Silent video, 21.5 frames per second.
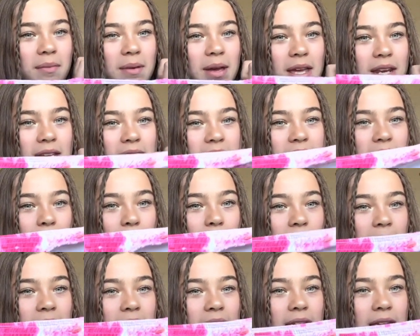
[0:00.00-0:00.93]
It is a
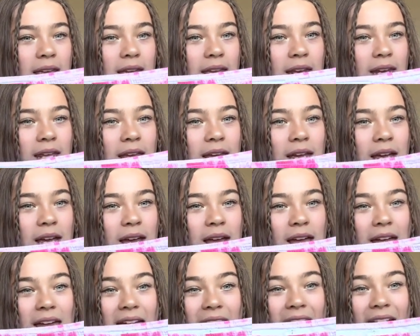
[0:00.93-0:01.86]
bikini
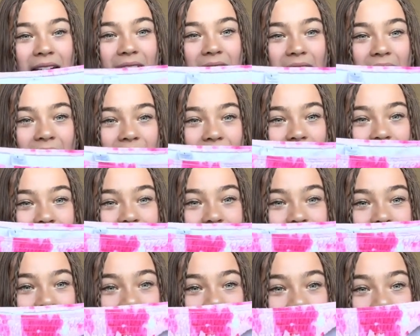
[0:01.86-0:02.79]
and
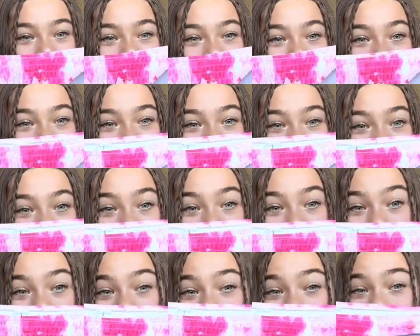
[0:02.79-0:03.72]
it is
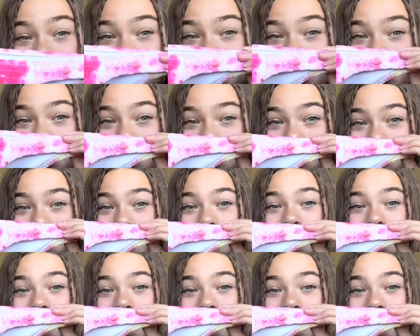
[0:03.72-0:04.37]
so cute.